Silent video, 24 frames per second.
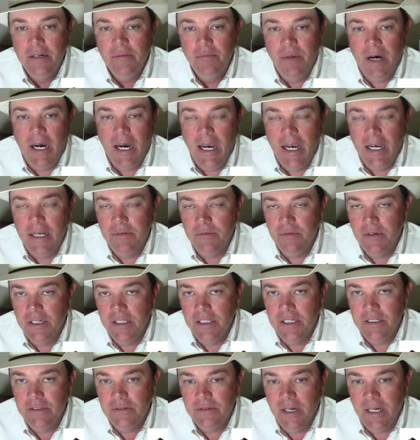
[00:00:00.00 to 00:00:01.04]
behind where
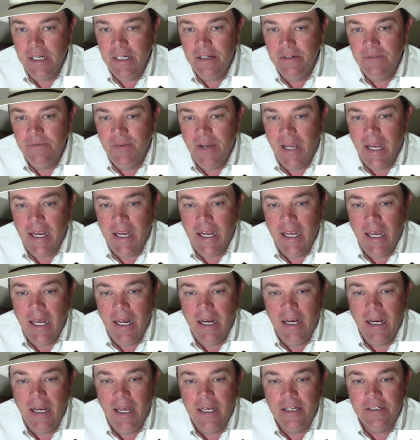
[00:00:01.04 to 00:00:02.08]
they traded fat
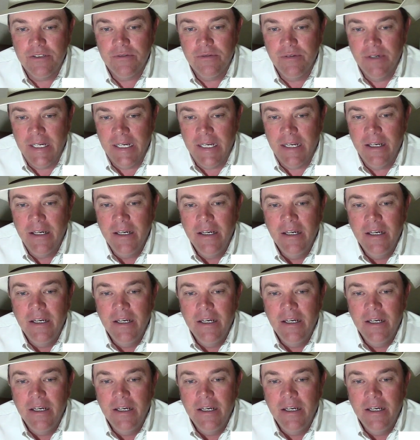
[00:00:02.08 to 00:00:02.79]
cattle last week.